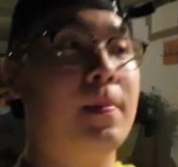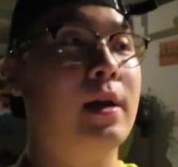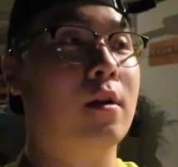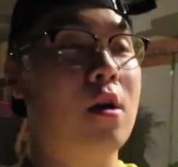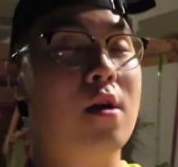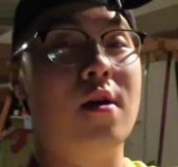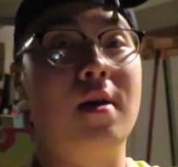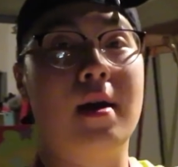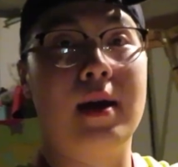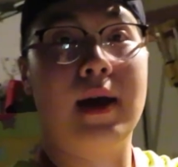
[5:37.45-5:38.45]
my
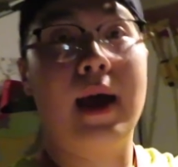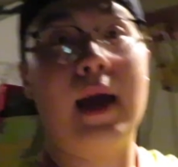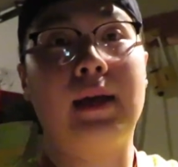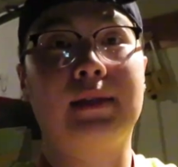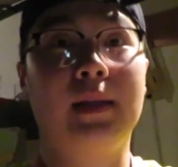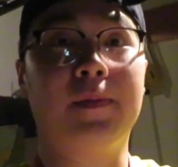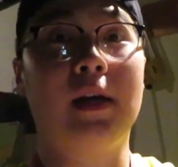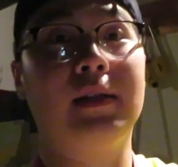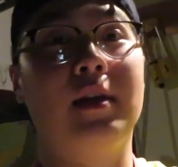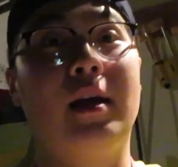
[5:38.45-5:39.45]
car, sleep, so
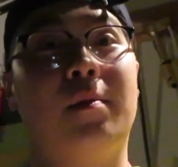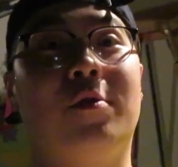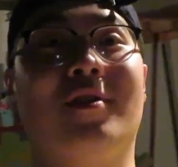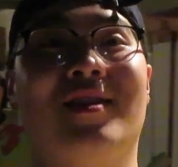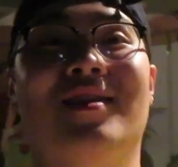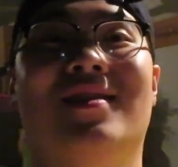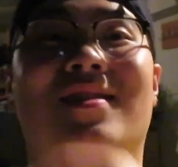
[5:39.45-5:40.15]
I'll see you in the morning.